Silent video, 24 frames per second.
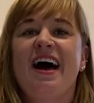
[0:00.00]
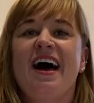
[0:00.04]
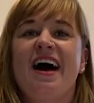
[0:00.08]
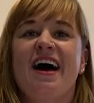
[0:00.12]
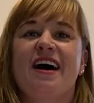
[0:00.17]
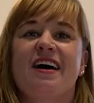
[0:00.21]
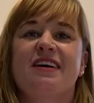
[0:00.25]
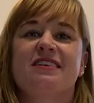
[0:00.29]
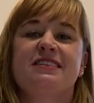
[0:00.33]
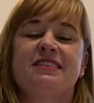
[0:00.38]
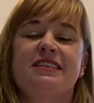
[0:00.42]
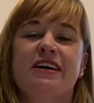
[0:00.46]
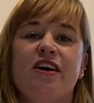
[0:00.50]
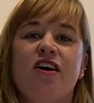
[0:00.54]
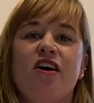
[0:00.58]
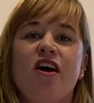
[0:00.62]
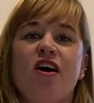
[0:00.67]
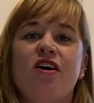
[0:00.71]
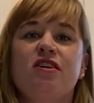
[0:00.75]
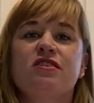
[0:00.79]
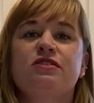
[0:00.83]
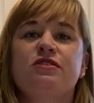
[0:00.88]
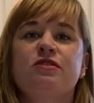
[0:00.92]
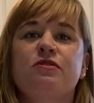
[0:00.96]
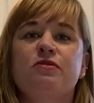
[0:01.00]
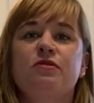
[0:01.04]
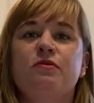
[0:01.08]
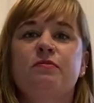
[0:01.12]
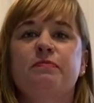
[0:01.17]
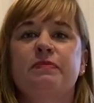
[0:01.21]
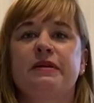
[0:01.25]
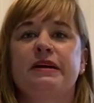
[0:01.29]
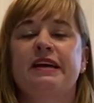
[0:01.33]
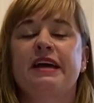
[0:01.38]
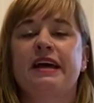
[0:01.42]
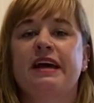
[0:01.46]
Uh, Sarah also
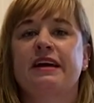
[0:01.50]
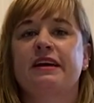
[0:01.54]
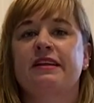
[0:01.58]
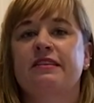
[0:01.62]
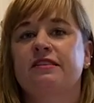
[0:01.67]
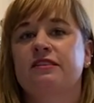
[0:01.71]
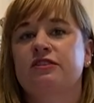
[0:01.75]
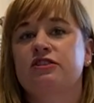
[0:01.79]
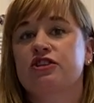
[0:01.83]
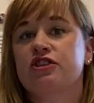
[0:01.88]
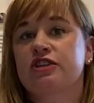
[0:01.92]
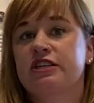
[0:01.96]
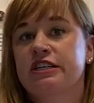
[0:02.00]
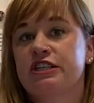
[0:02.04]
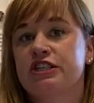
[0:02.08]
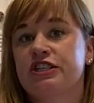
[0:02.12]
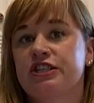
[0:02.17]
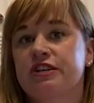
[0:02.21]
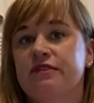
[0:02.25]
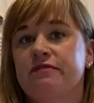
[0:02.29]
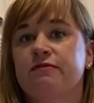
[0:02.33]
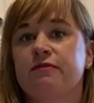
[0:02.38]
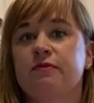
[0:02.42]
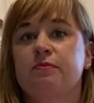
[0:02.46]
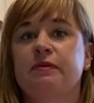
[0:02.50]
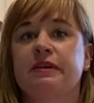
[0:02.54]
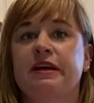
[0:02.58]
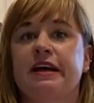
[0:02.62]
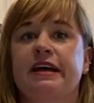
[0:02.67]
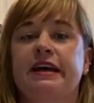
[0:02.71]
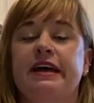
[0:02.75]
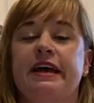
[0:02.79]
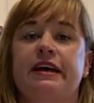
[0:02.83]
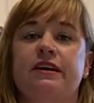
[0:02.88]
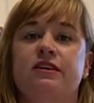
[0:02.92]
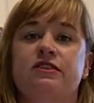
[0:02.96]
began the tradition for
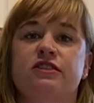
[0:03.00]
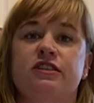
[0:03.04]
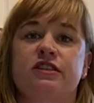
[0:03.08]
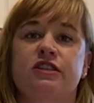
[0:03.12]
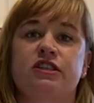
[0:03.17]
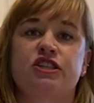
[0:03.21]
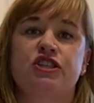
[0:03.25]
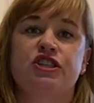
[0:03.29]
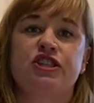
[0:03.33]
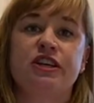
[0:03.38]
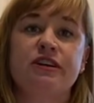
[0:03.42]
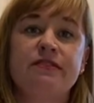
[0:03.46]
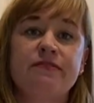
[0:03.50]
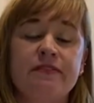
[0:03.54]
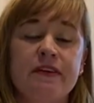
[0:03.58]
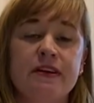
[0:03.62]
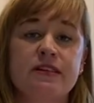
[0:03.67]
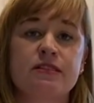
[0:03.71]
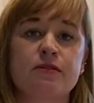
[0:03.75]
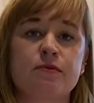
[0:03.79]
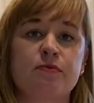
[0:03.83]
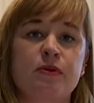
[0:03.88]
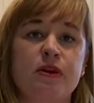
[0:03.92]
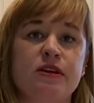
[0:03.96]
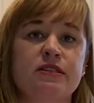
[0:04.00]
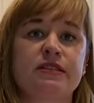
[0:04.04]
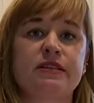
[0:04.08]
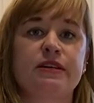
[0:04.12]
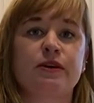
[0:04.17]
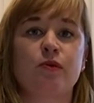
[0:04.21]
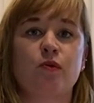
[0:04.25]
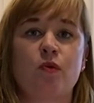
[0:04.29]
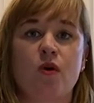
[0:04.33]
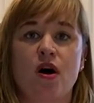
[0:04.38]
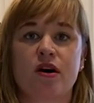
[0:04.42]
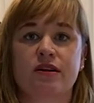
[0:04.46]
playing Hail to the Chief as the
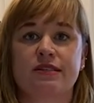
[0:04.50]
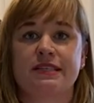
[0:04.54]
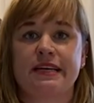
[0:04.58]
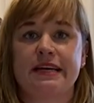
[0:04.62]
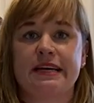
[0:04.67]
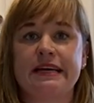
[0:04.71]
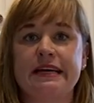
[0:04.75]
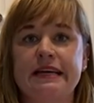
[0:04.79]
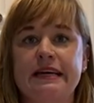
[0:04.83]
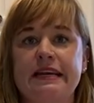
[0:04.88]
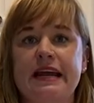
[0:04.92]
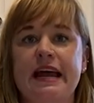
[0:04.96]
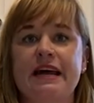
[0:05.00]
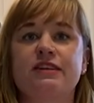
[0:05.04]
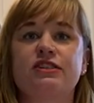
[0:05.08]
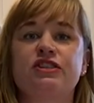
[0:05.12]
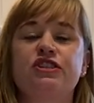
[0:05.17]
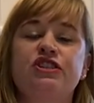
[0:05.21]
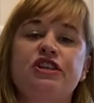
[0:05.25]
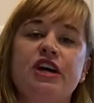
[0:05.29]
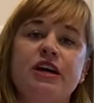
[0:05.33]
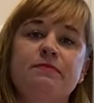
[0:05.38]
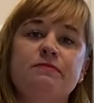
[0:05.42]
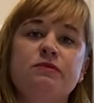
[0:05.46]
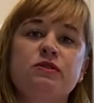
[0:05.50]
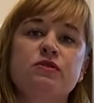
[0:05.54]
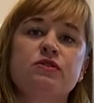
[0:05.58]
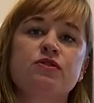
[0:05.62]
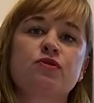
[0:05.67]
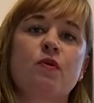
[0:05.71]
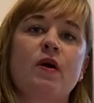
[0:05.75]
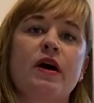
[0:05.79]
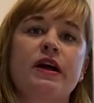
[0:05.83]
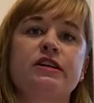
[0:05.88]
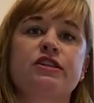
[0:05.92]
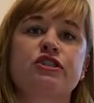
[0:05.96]
president walked in, as James was
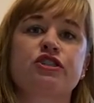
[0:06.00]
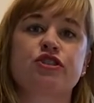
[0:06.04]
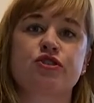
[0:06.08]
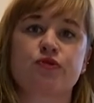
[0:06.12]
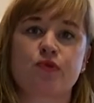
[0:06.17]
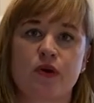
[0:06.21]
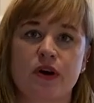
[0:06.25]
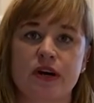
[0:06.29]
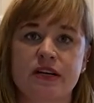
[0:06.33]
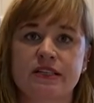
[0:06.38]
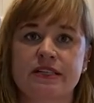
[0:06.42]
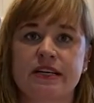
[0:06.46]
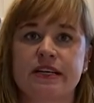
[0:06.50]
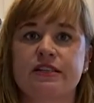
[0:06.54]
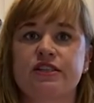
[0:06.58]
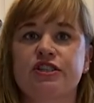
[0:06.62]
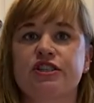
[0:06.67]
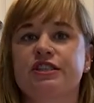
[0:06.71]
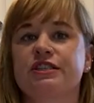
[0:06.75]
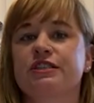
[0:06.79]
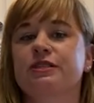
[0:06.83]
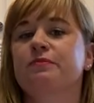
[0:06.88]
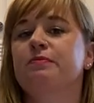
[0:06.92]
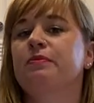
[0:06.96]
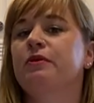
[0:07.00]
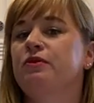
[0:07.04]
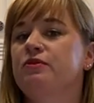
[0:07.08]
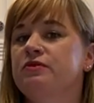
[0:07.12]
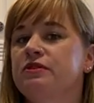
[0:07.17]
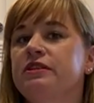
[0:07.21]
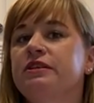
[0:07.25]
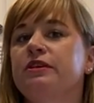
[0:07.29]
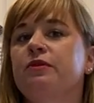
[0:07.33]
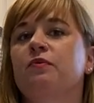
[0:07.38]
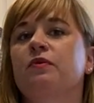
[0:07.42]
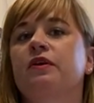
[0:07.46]
quite short and she
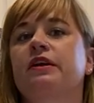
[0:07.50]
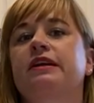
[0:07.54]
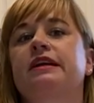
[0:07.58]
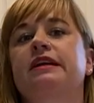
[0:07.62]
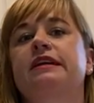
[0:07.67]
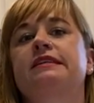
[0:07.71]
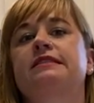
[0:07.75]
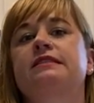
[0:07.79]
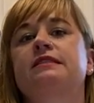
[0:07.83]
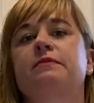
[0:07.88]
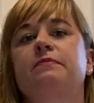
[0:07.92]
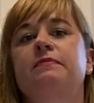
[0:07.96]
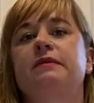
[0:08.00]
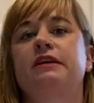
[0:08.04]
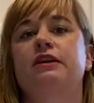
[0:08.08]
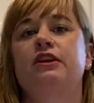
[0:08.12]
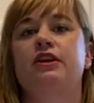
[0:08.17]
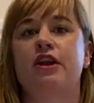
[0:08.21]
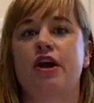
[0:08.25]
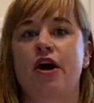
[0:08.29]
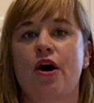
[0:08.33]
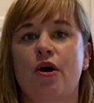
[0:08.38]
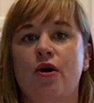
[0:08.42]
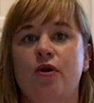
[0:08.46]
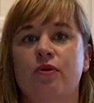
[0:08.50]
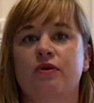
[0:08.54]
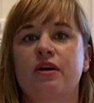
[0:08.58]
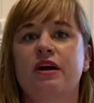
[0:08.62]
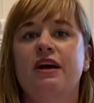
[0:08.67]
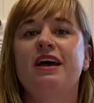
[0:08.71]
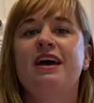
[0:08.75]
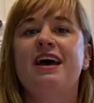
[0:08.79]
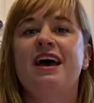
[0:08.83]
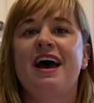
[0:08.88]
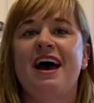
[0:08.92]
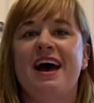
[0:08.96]
supposedly wanted it to be known
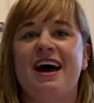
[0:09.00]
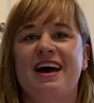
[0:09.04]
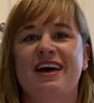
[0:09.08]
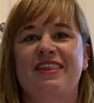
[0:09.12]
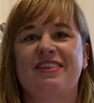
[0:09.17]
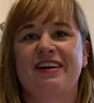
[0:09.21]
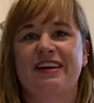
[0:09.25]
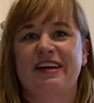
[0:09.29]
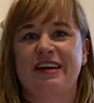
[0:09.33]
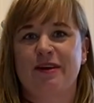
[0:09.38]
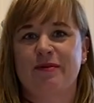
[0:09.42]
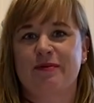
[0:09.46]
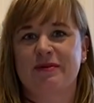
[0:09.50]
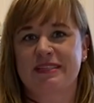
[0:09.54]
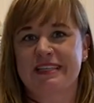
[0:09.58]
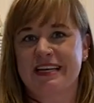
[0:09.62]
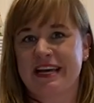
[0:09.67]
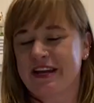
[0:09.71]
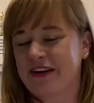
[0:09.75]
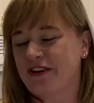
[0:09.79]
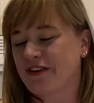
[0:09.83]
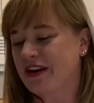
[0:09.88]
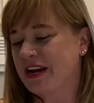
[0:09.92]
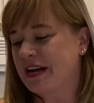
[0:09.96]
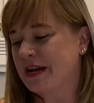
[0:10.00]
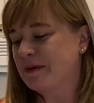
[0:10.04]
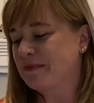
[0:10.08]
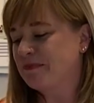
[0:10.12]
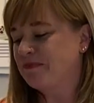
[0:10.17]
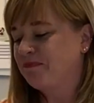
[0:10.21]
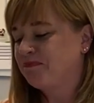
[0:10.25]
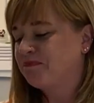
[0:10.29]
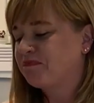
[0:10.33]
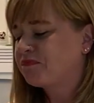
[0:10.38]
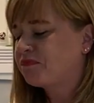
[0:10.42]
uh, that he was entering.